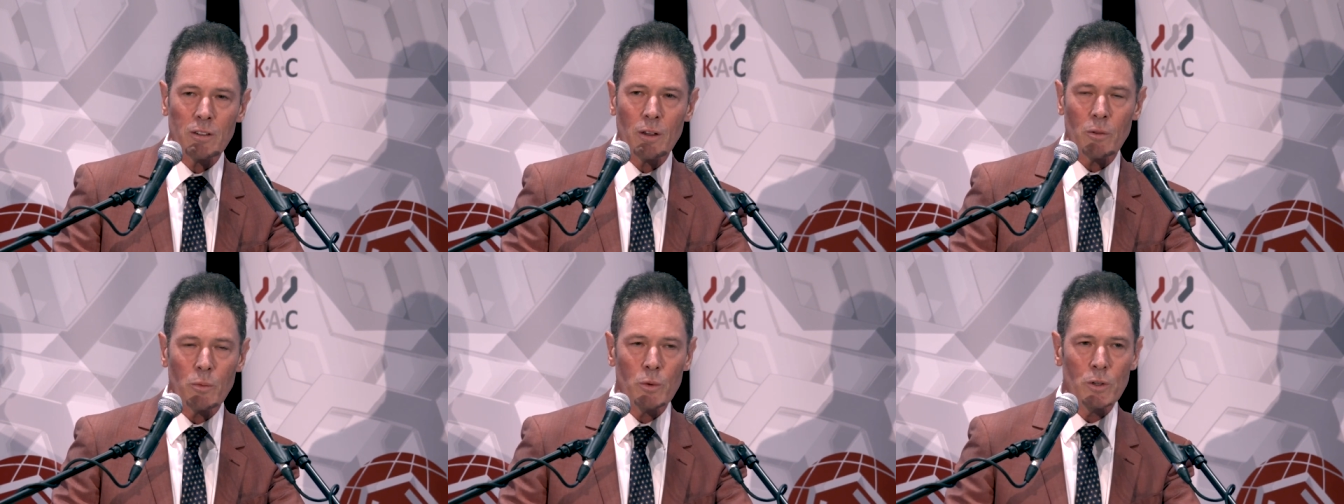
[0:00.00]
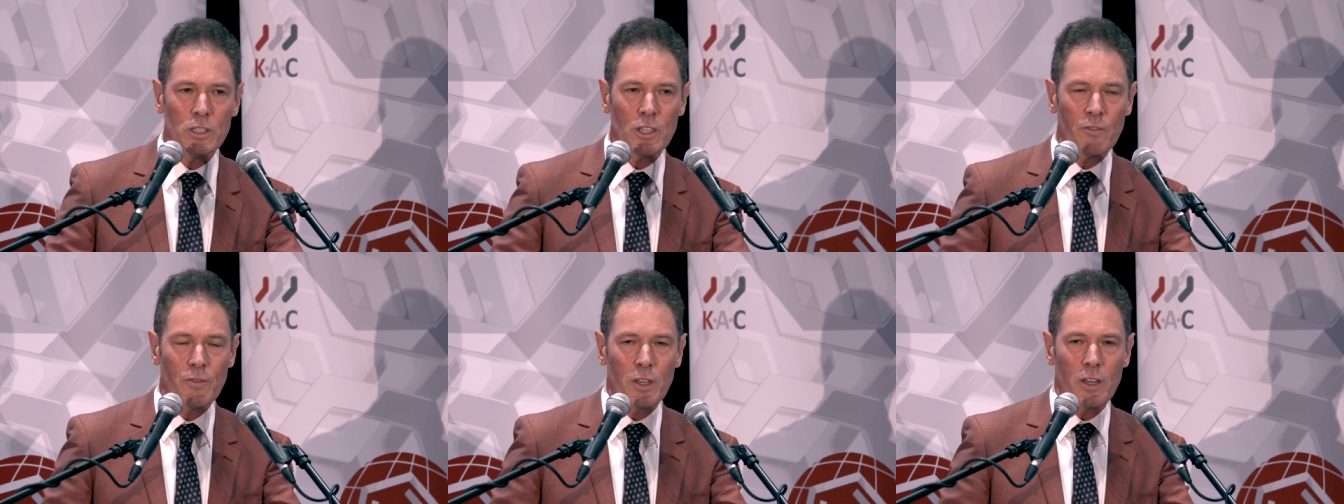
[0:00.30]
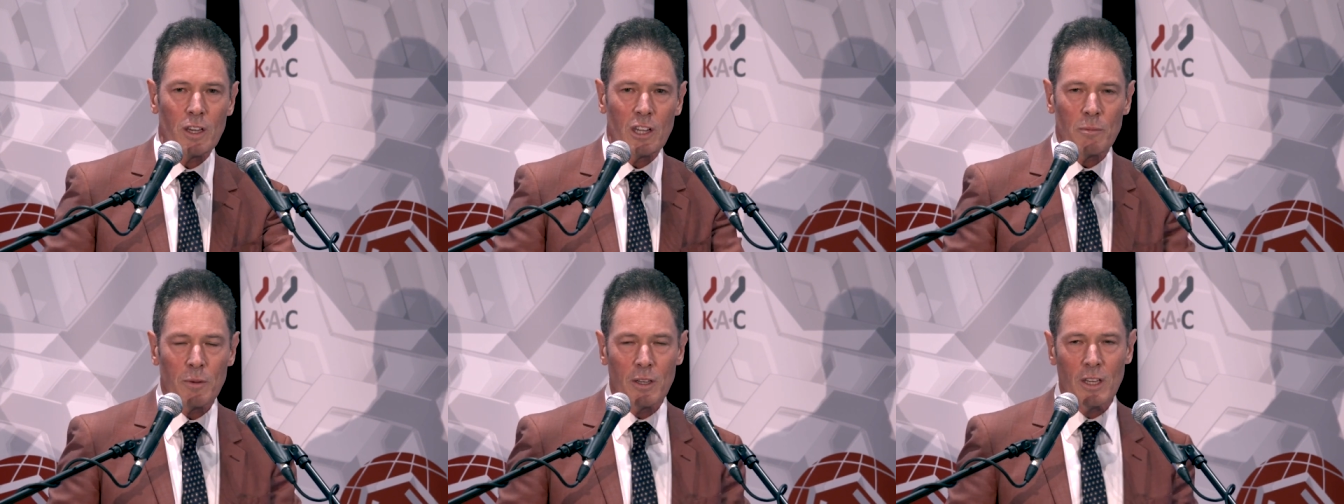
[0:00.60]
In other words, if
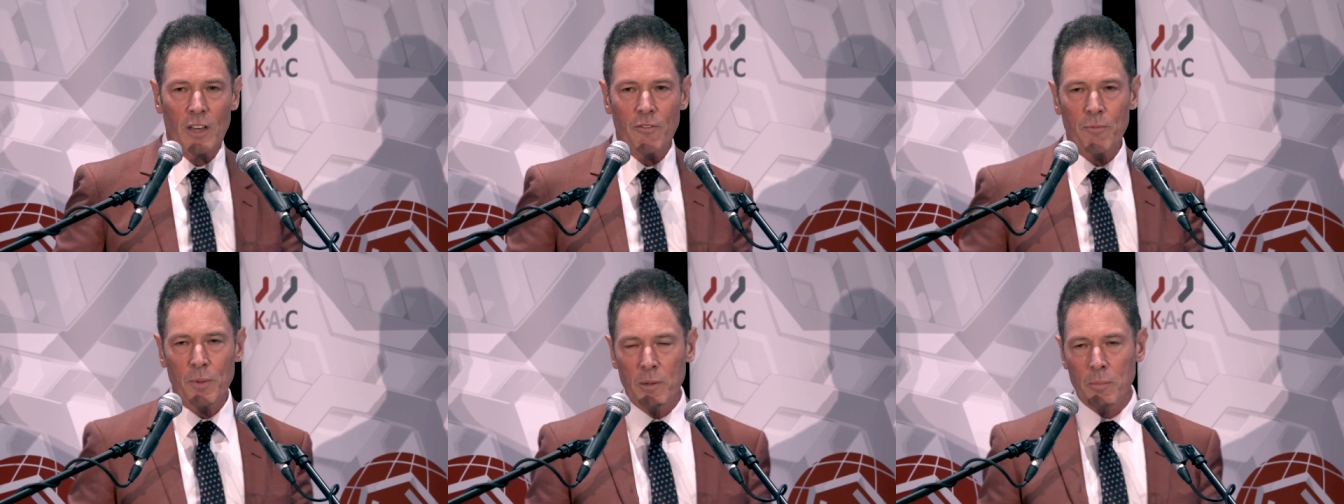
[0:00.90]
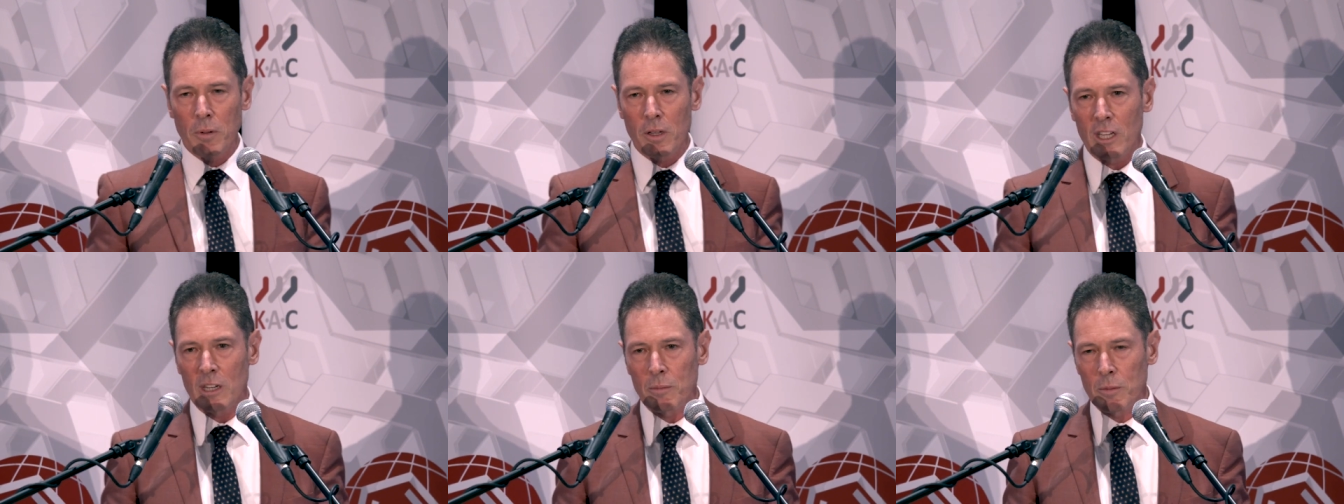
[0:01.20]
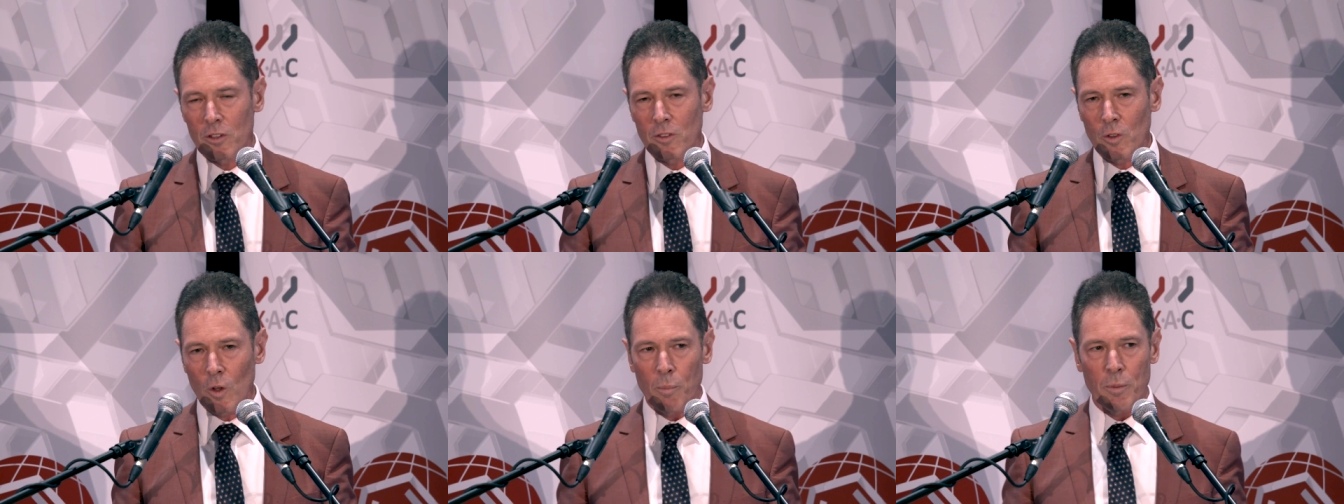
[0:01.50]
you're going to be, if people are going to
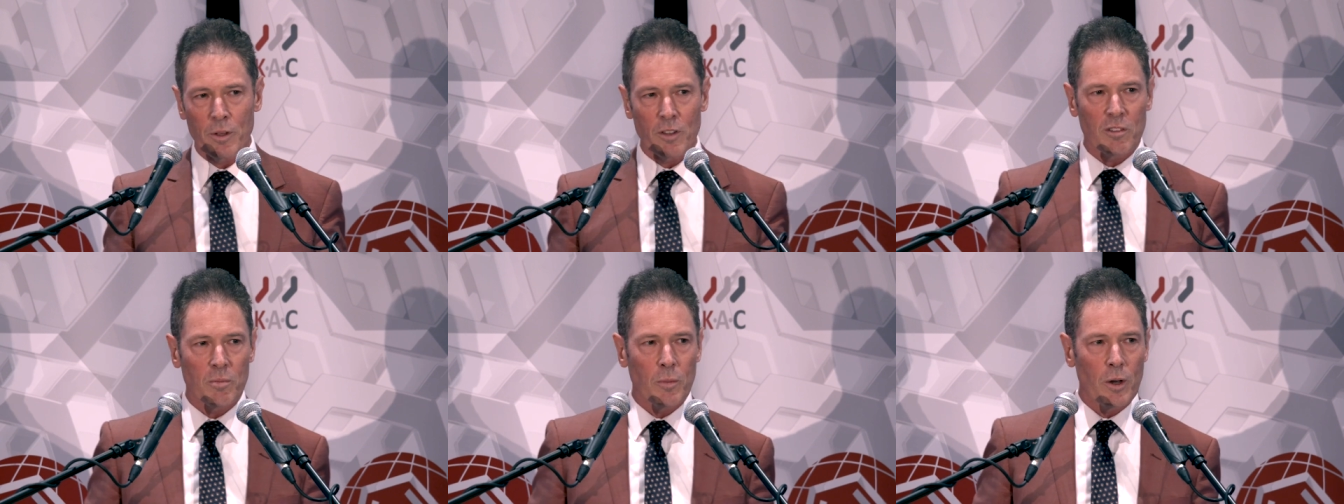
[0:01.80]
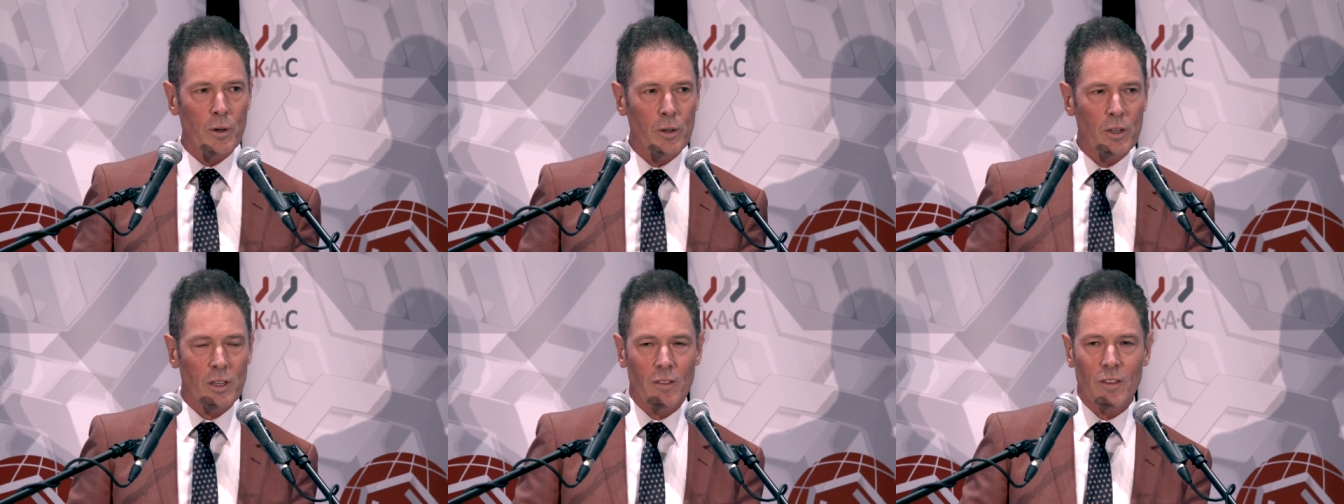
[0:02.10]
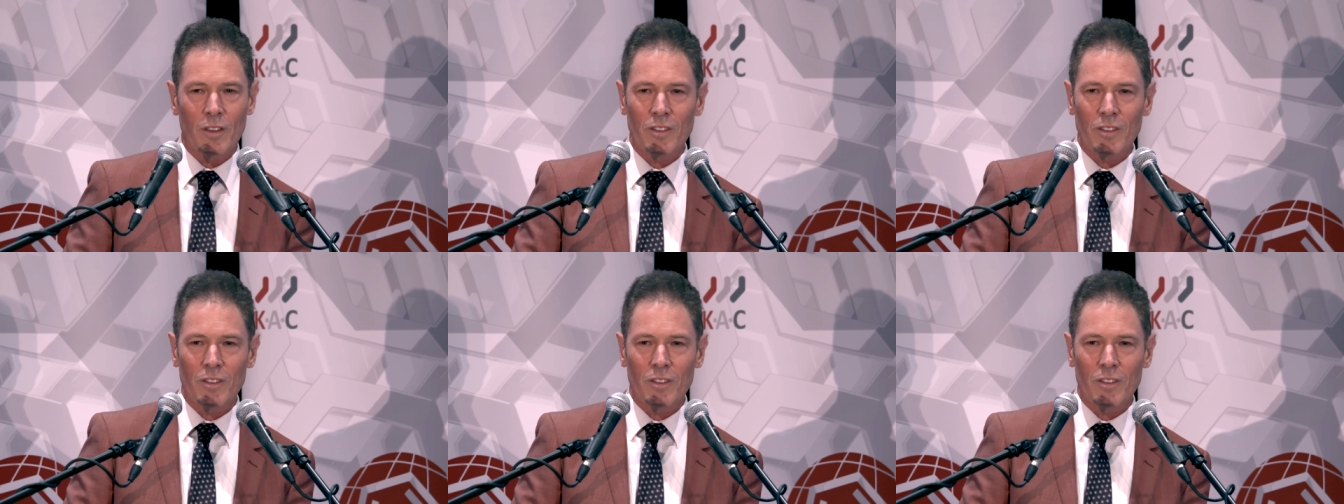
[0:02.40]
be stopping smoking,